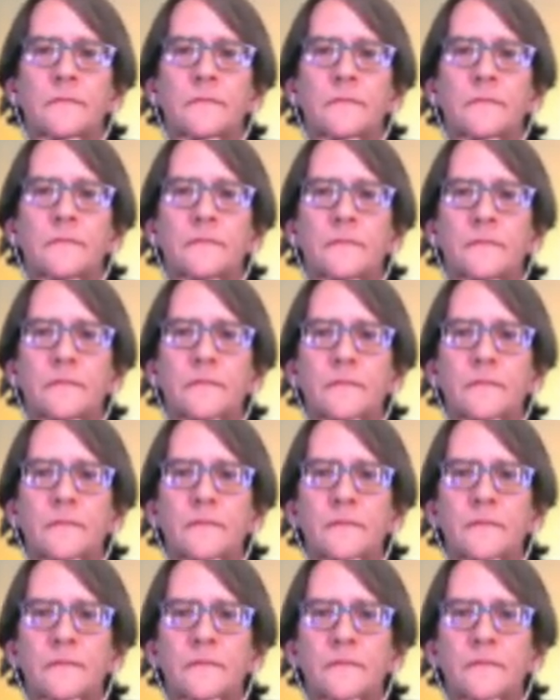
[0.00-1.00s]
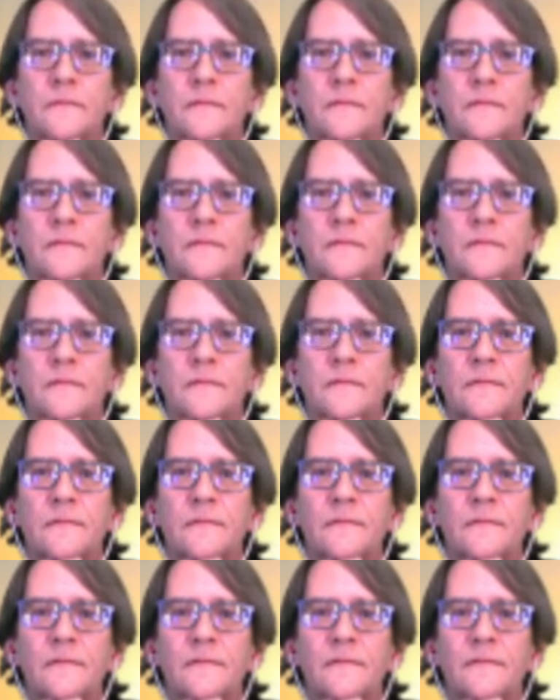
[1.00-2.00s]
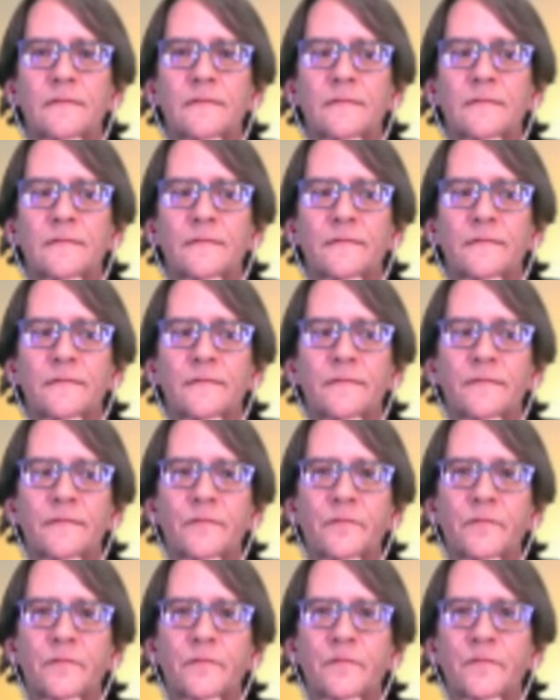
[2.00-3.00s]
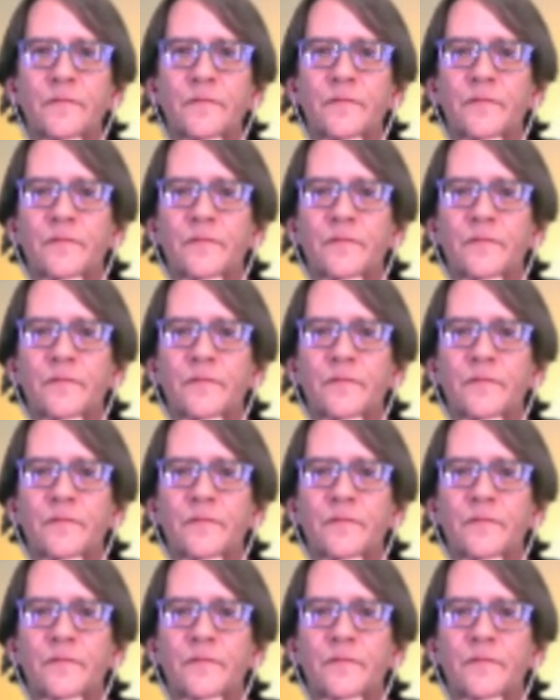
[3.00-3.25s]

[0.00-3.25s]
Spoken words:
This person isn't speaking.